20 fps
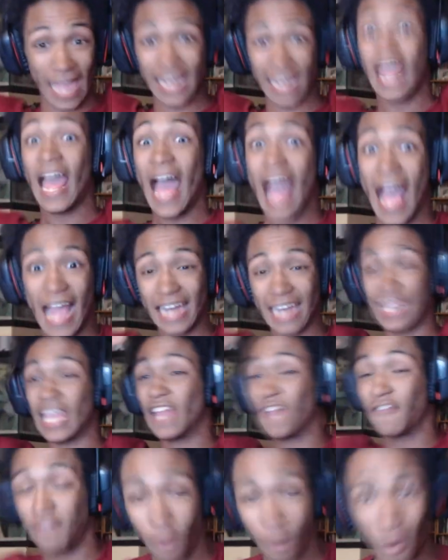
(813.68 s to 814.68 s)
had to
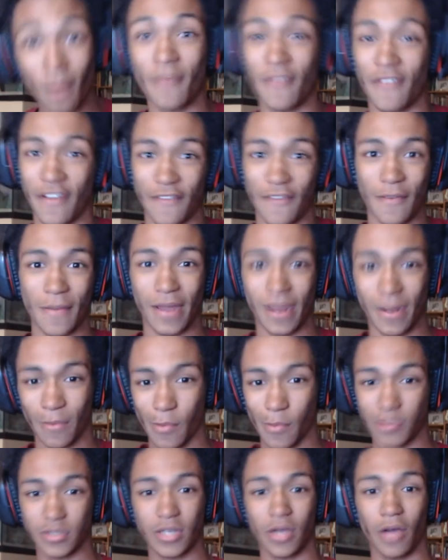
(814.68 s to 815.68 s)
inform of everybody what
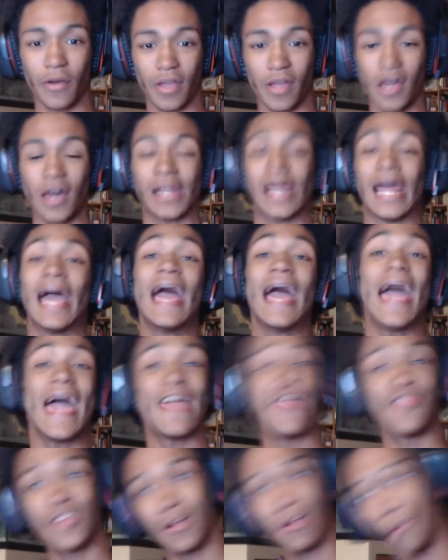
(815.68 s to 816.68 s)
was going on. And
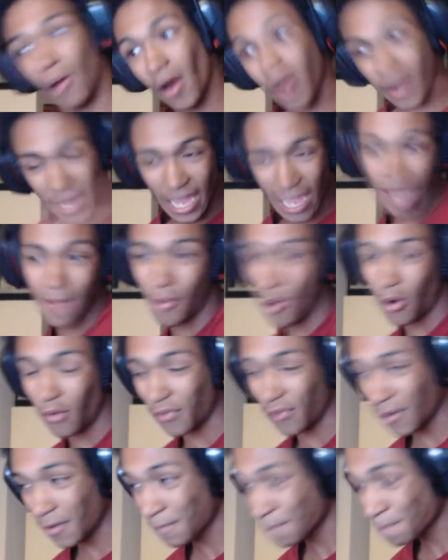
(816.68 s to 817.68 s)
then Mark came
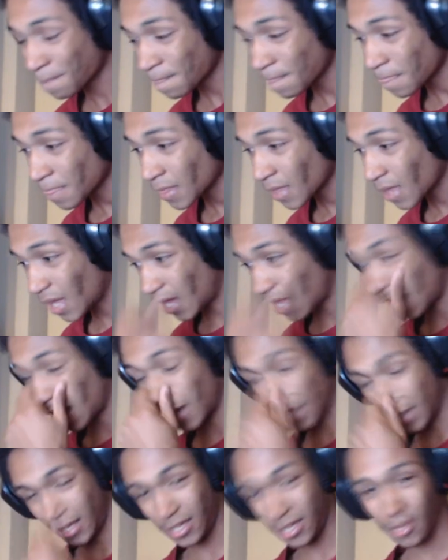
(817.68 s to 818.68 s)
over.
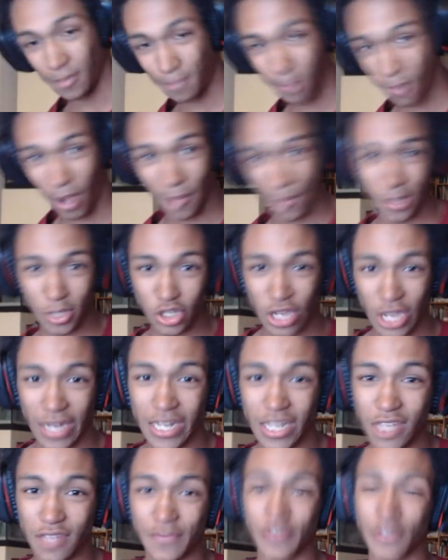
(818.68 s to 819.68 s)
He bought me
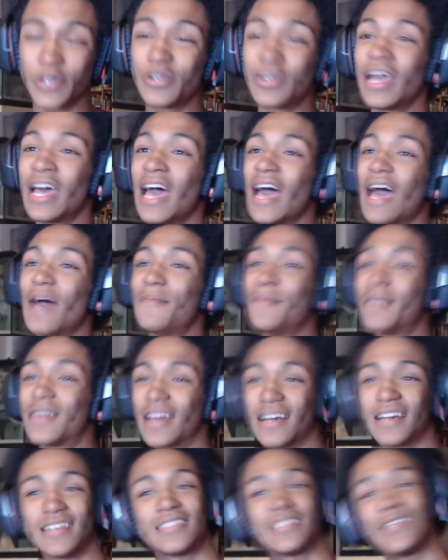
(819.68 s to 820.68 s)
Chinese food
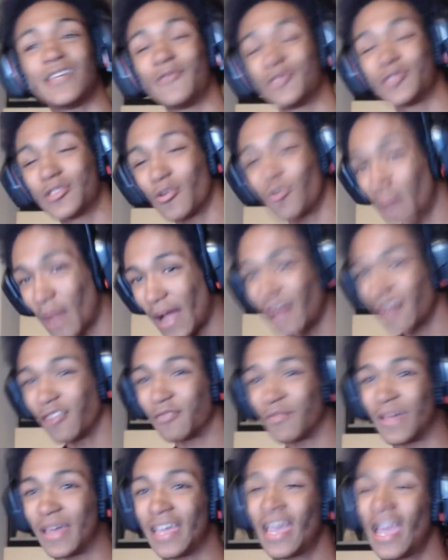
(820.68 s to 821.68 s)
because he was so proud of
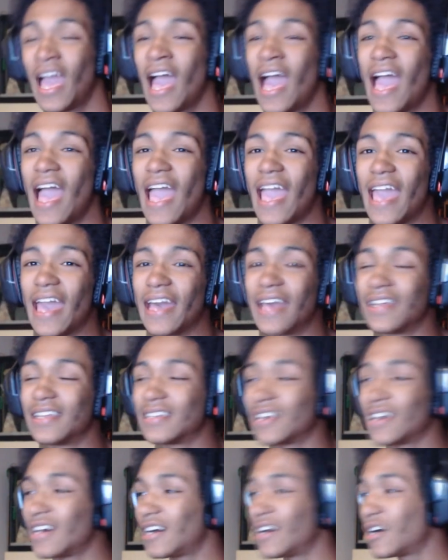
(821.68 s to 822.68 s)
me. And
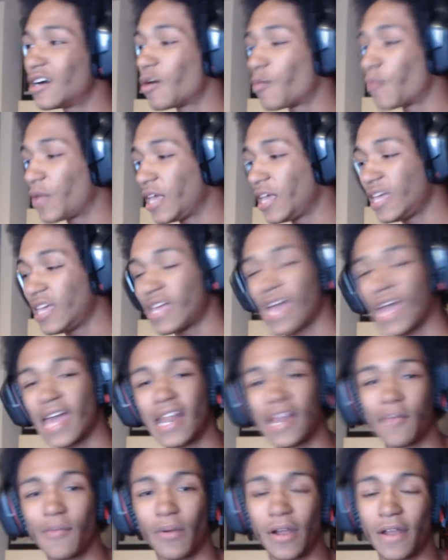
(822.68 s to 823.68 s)
we
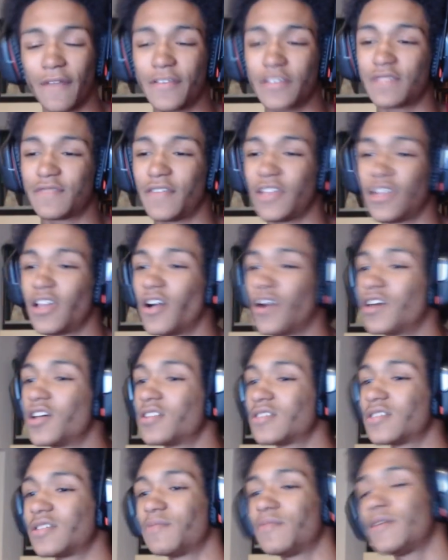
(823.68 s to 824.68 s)
edited one of his videos,
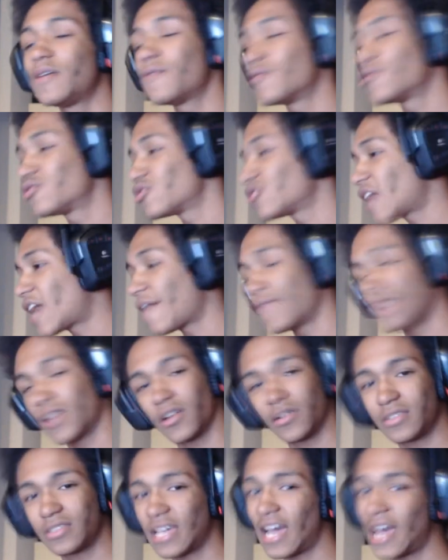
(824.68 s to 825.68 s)
and we were just having a good
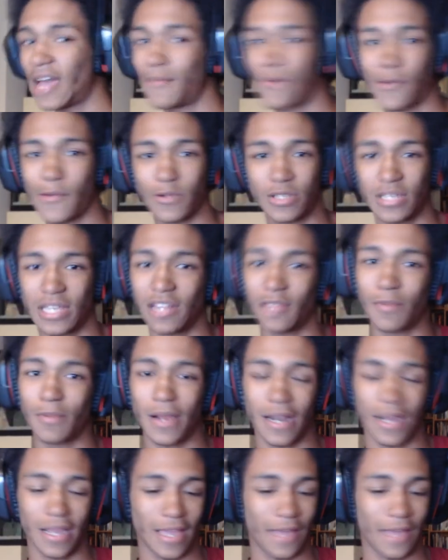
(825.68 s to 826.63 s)
time. We were celebrating.